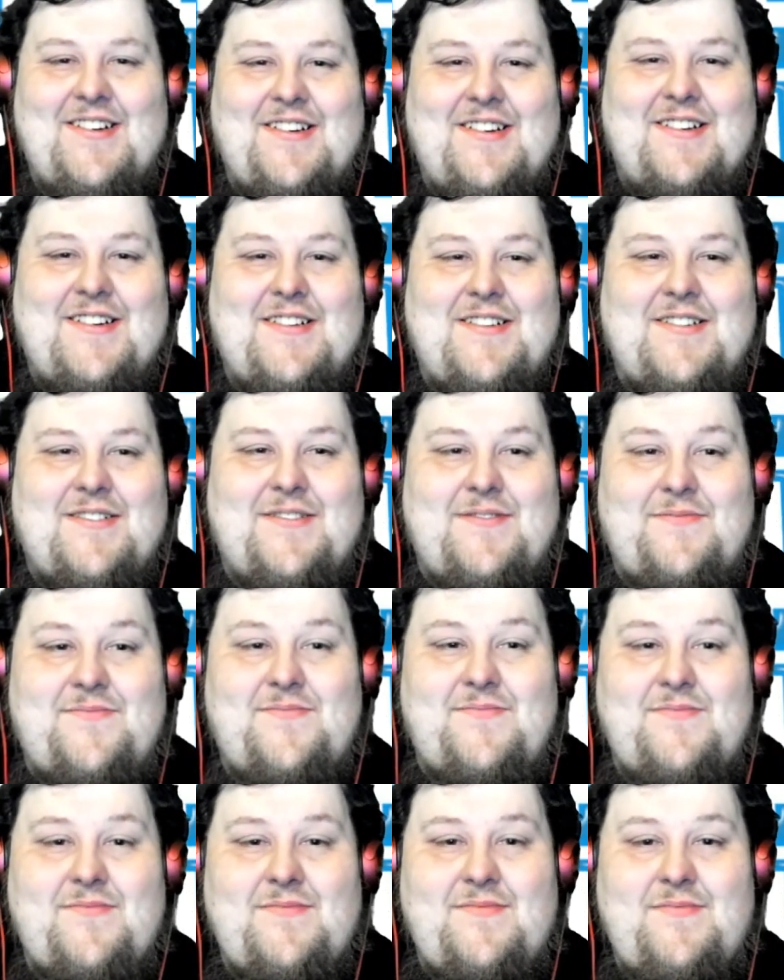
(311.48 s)

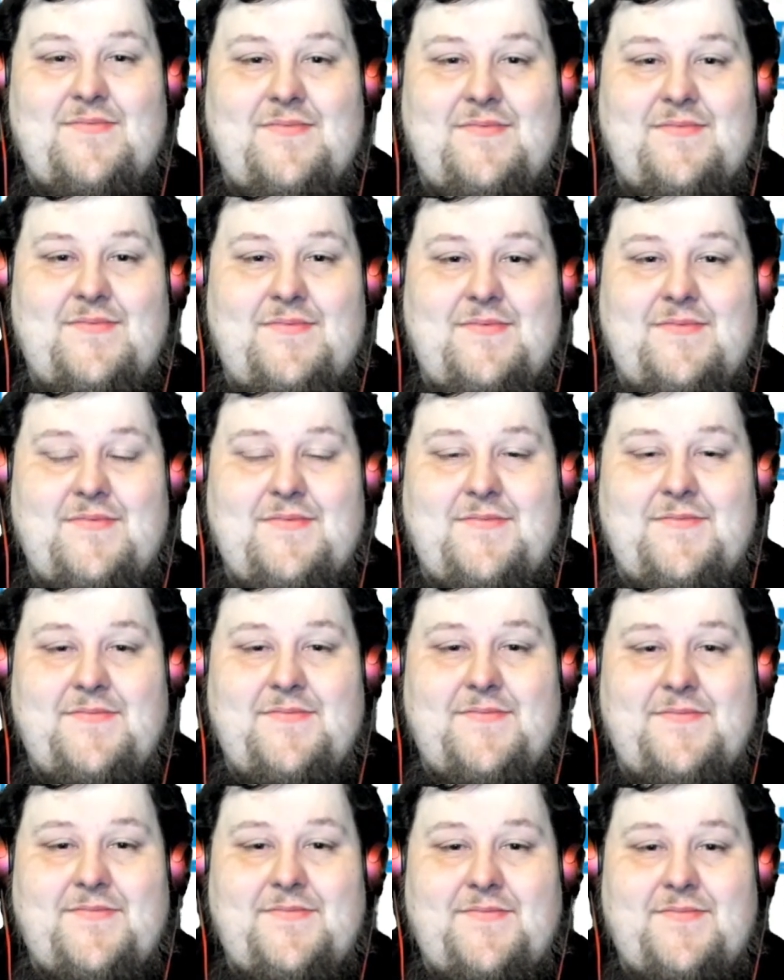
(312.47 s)

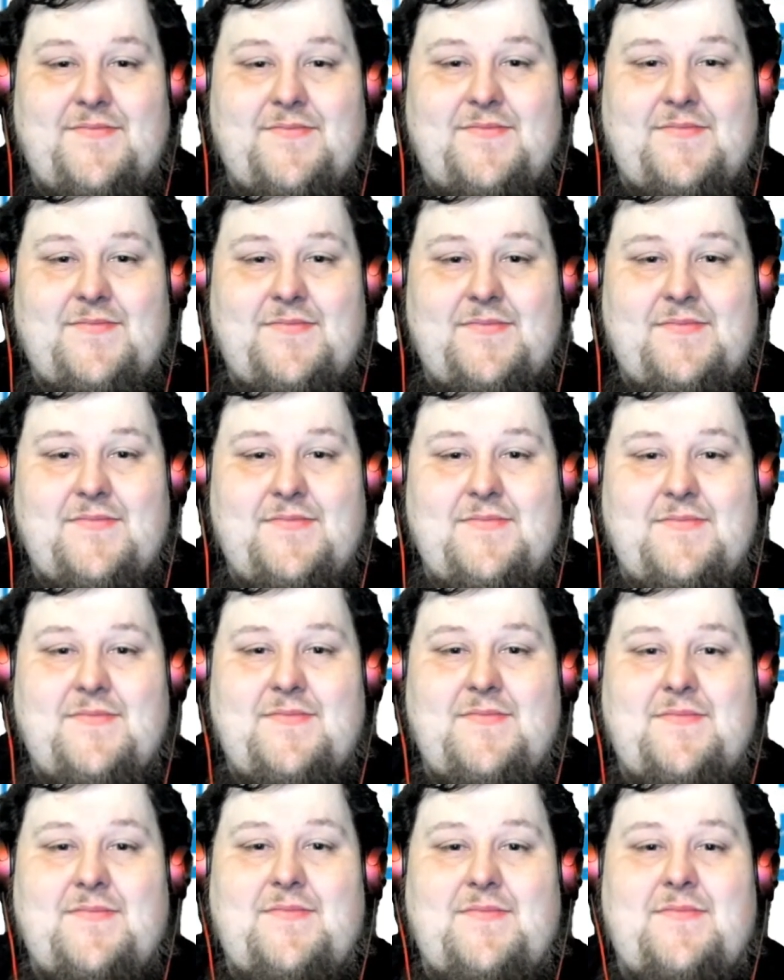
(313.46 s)

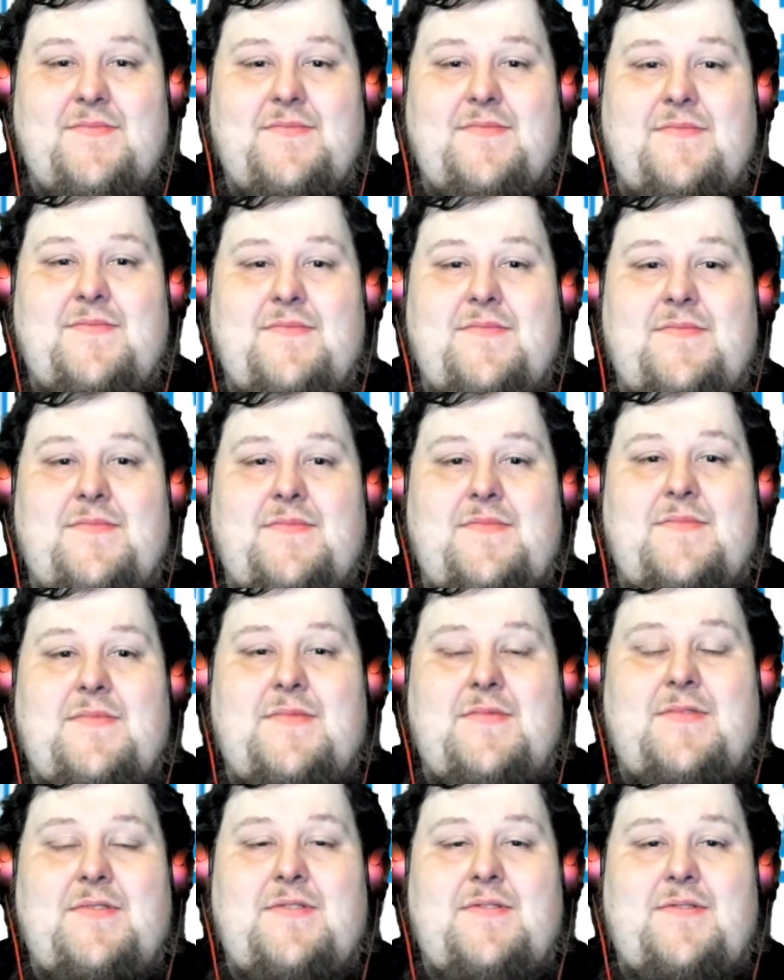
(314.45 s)

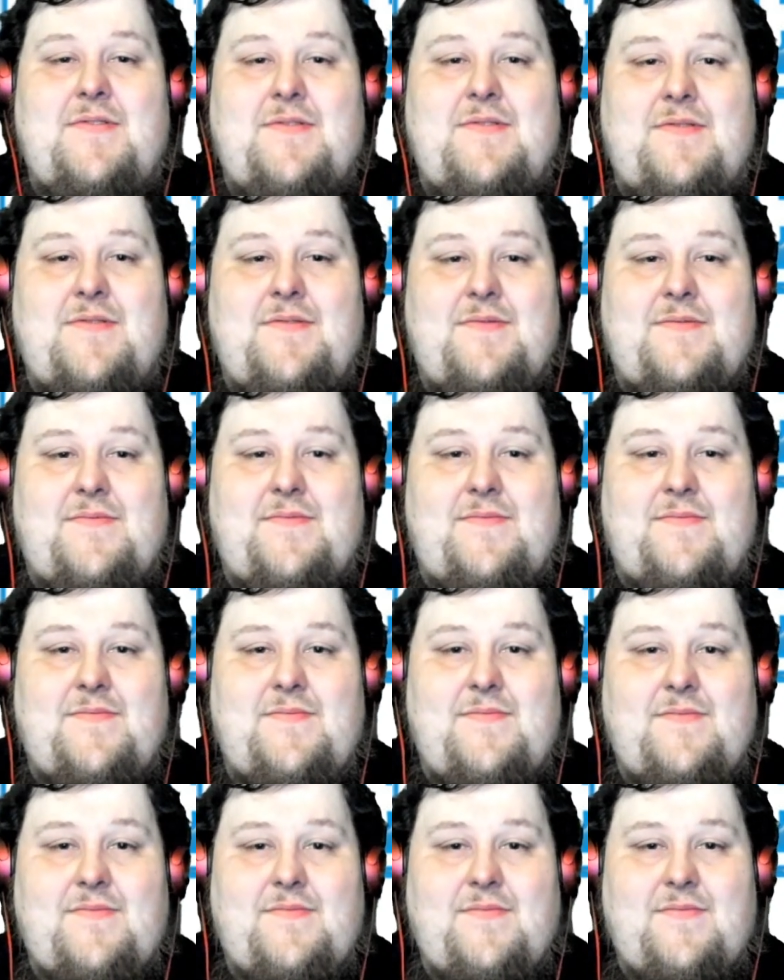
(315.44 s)

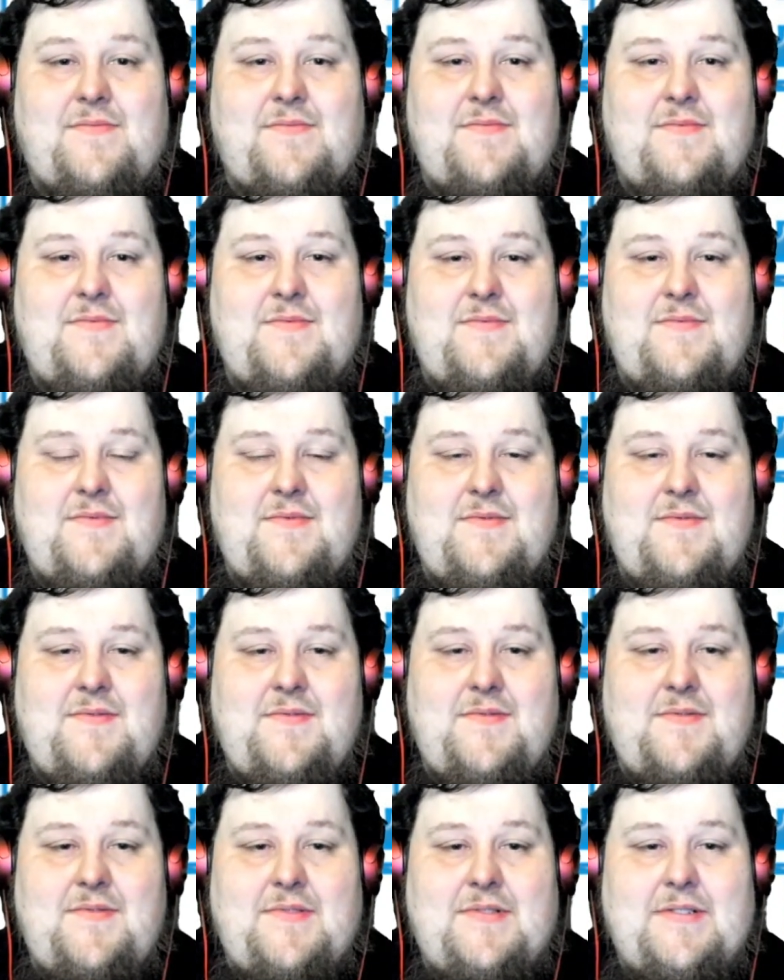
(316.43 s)

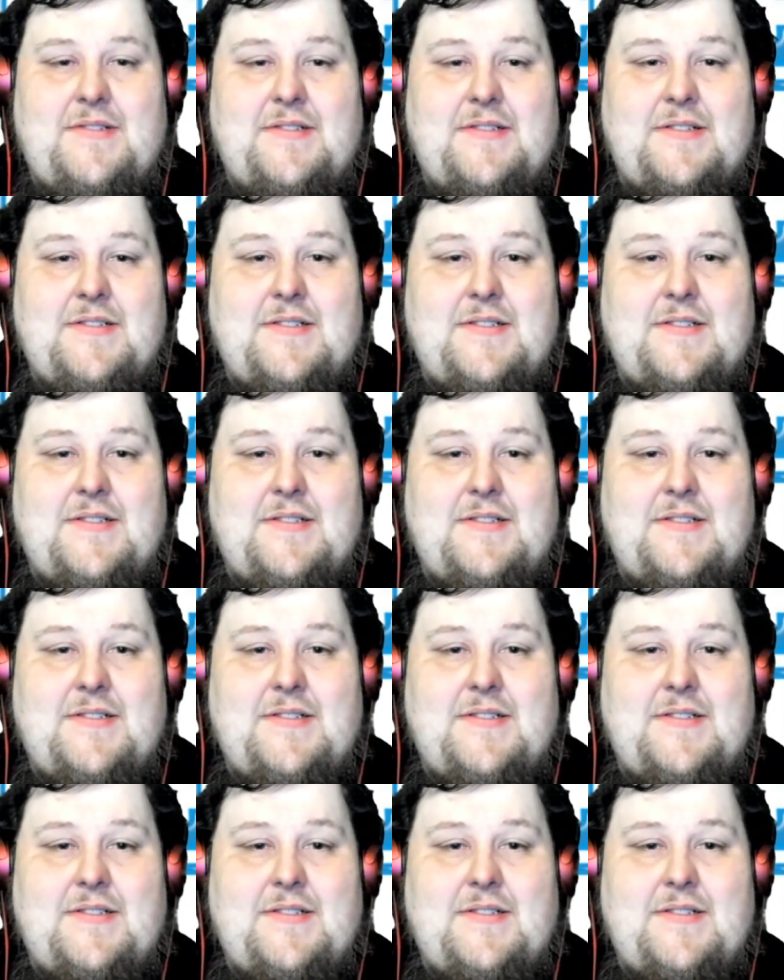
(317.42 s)
No one is speaking in this clip.